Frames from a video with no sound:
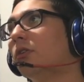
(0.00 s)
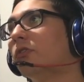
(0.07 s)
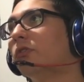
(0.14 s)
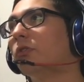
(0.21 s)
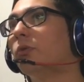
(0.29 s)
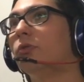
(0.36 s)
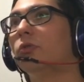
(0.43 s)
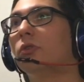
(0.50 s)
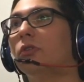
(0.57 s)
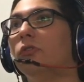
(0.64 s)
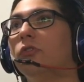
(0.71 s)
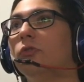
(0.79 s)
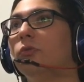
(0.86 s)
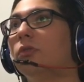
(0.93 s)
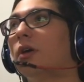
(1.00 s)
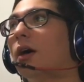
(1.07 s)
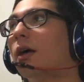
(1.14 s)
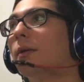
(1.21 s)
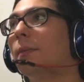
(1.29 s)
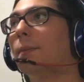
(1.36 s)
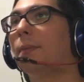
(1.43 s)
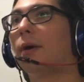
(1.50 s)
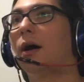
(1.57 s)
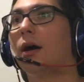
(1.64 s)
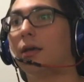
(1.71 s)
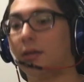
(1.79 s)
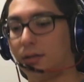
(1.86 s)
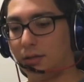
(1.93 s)
So you can do that
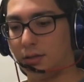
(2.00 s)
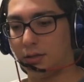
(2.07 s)
by